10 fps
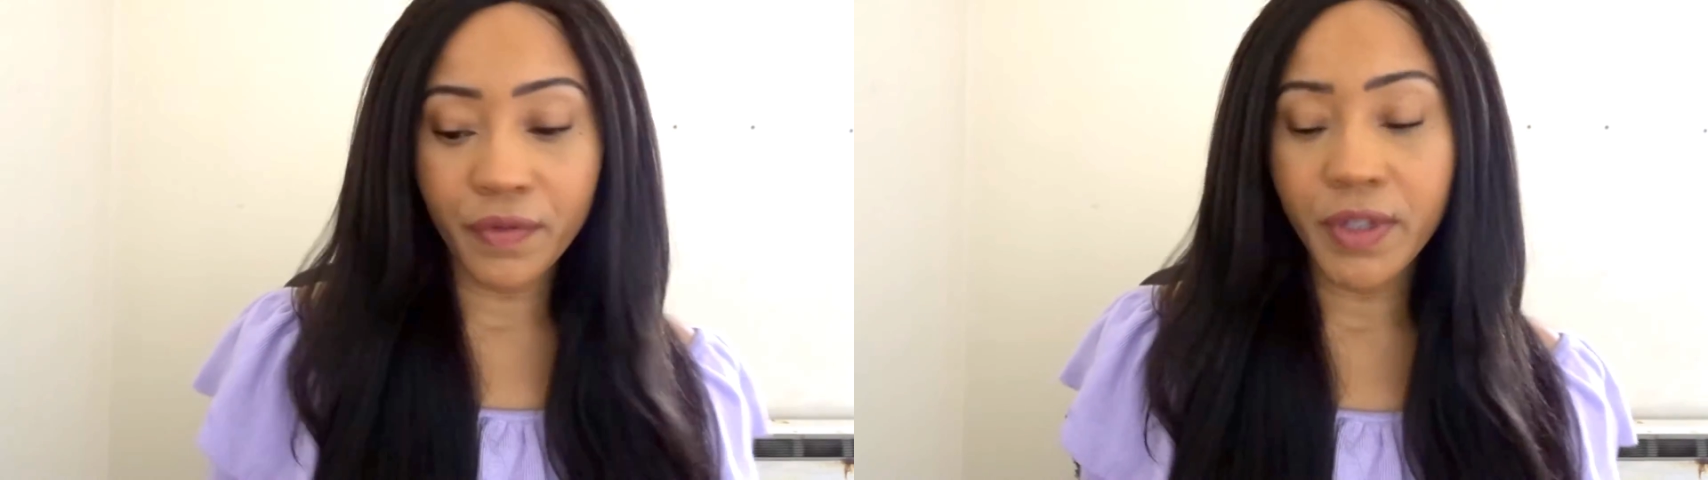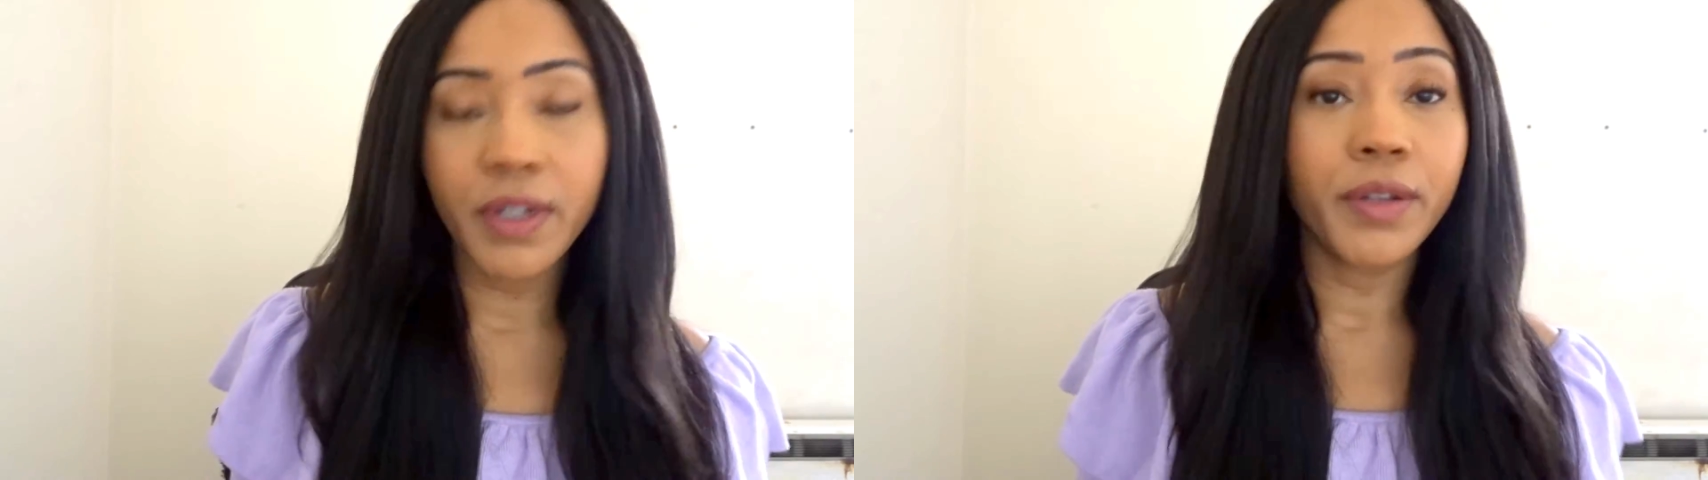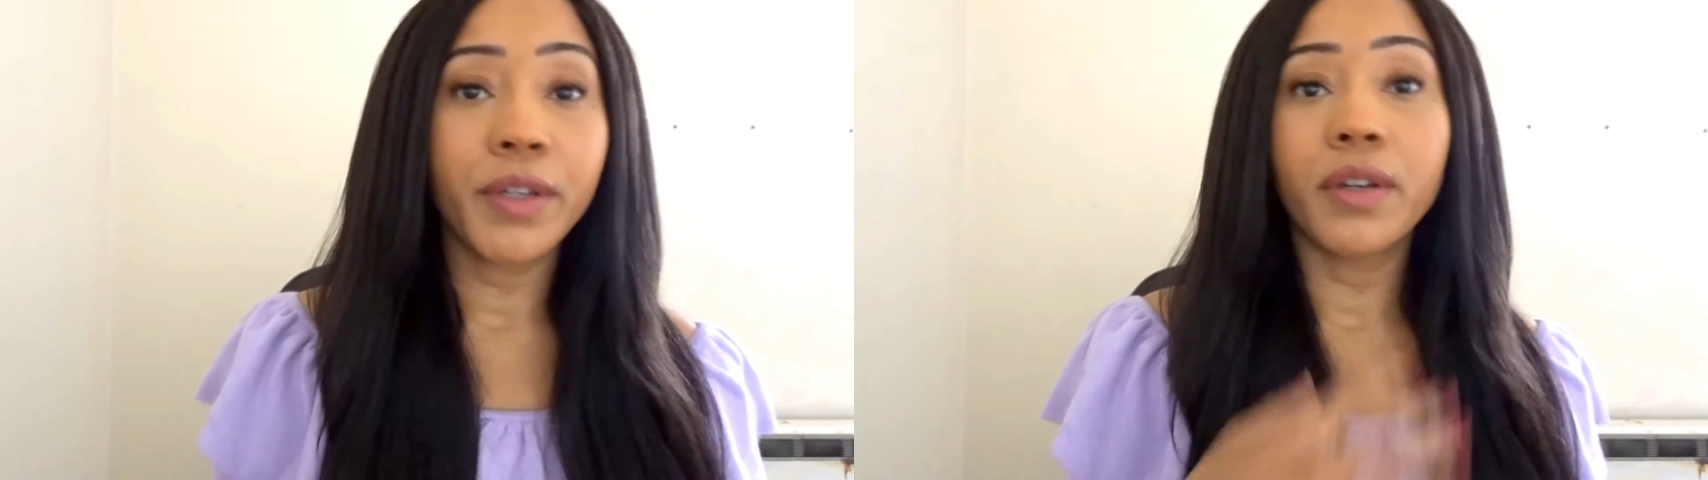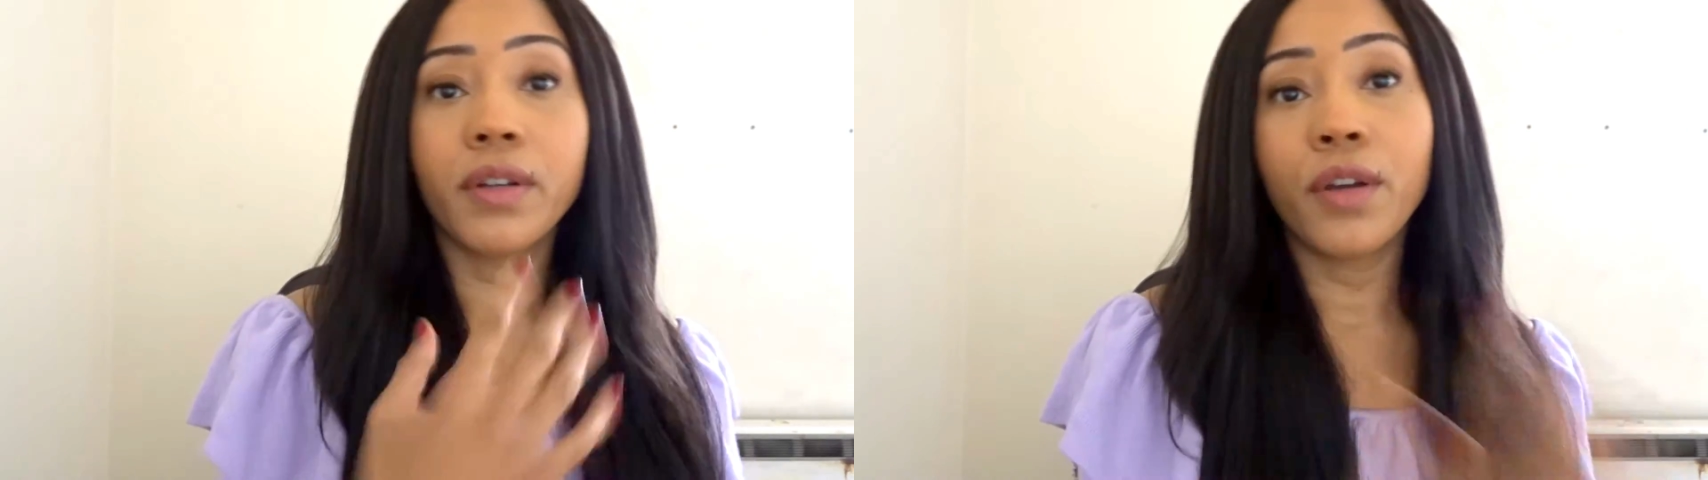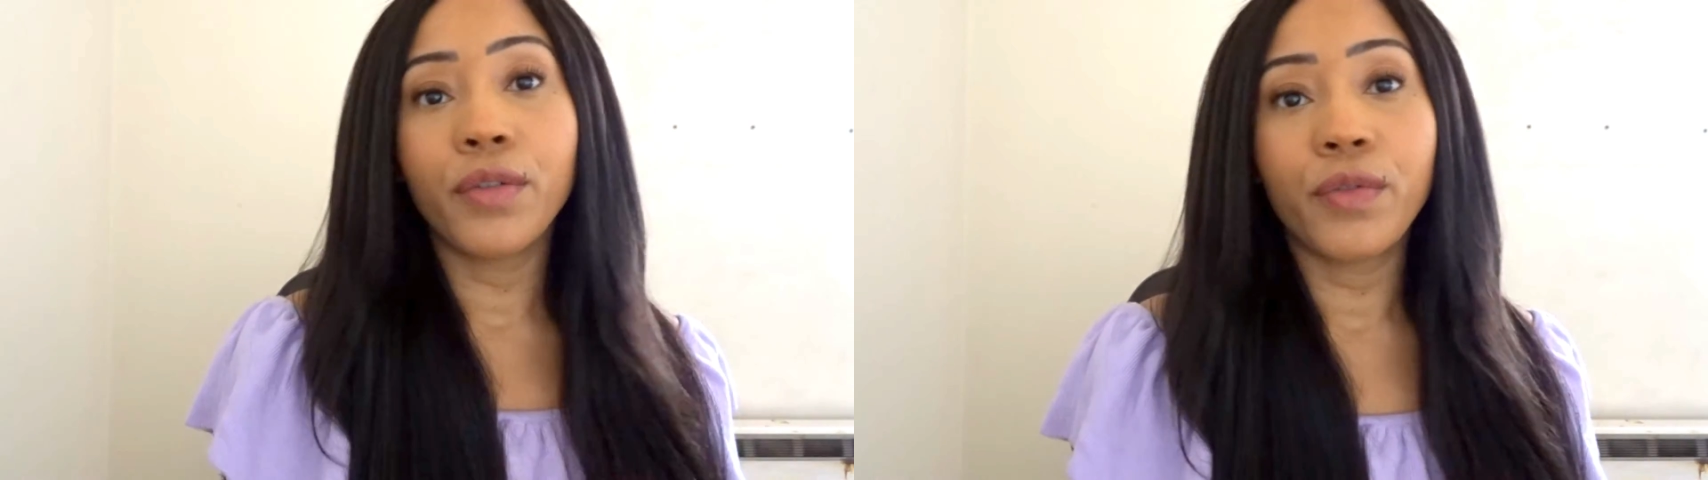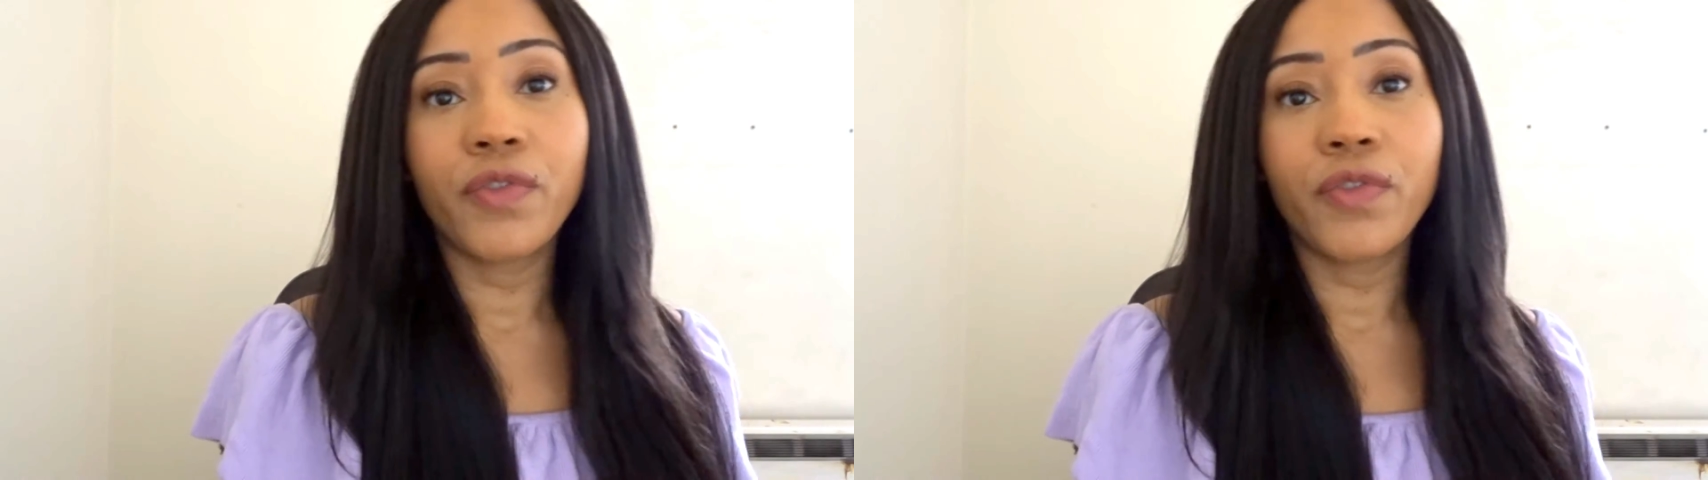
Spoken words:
you can go through